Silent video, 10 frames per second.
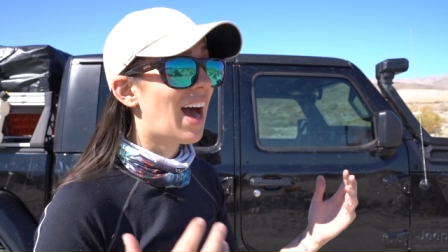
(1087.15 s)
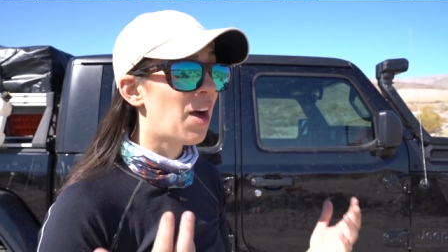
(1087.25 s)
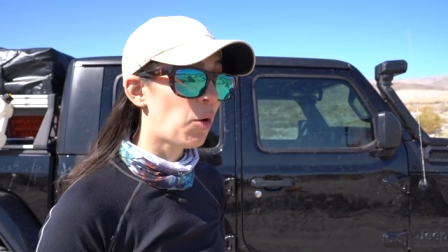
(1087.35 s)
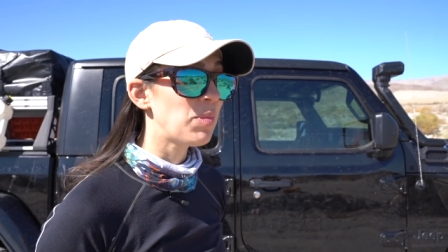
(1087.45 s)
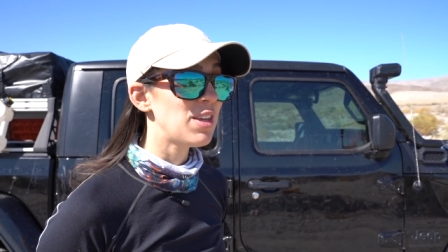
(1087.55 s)
I
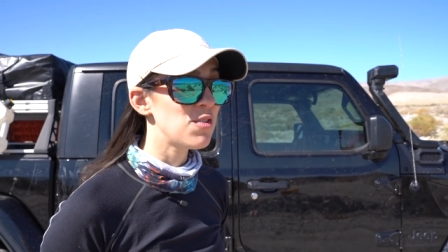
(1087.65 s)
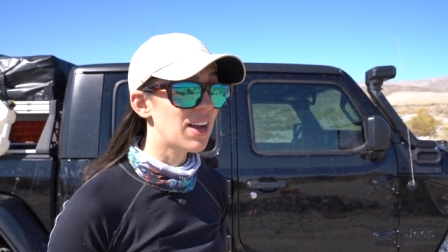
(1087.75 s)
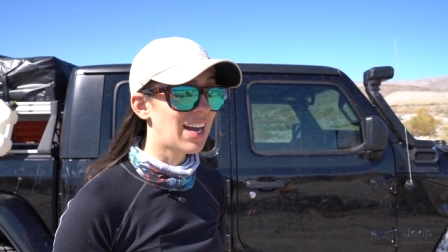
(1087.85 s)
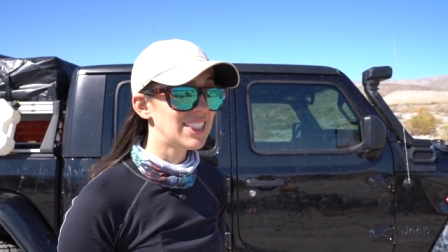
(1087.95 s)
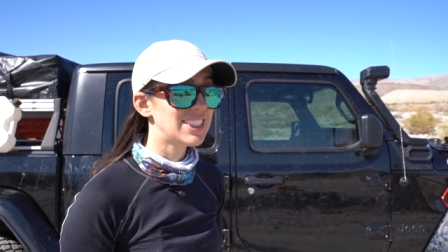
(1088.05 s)
hope that you
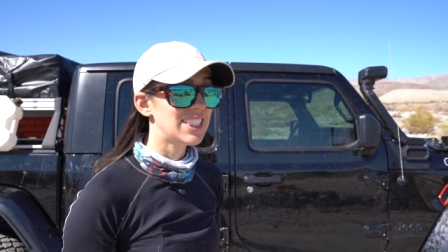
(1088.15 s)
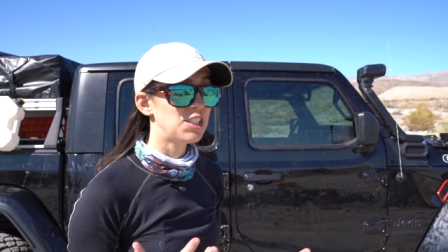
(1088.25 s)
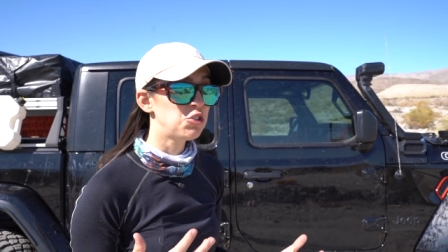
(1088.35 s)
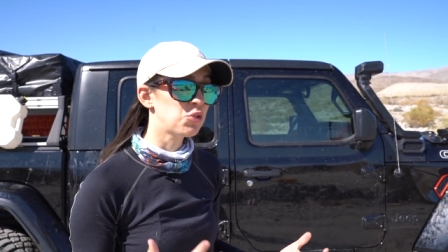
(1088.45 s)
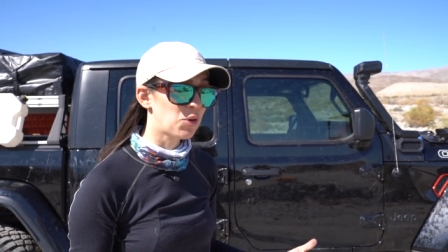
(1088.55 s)
guys
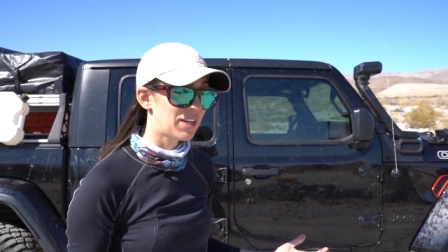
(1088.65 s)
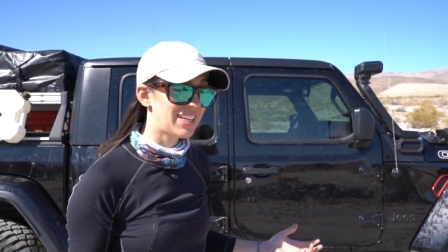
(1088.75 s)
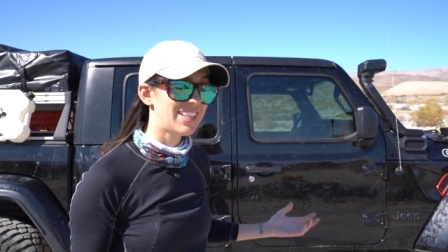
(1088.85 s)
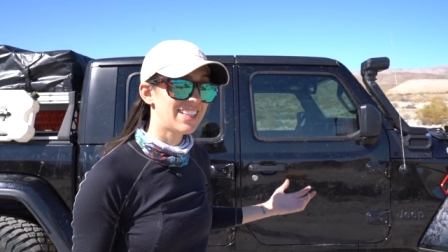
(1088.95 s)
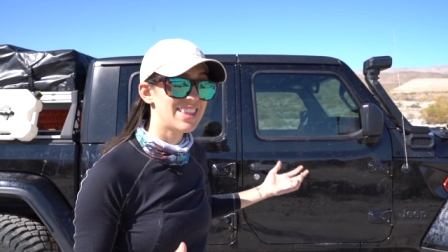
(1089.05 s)

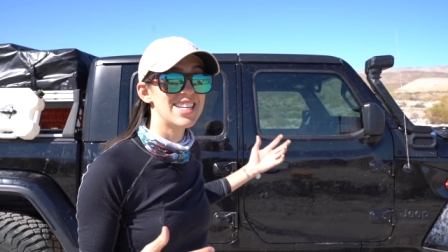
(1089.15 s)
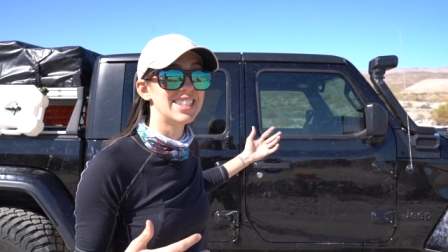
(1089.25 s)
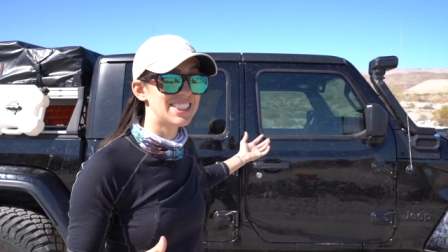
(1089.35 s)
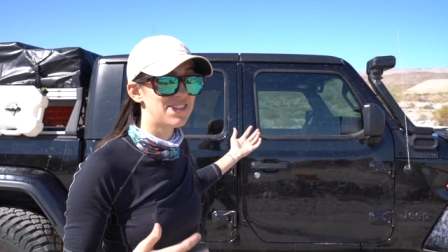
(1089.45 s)
enjoyed this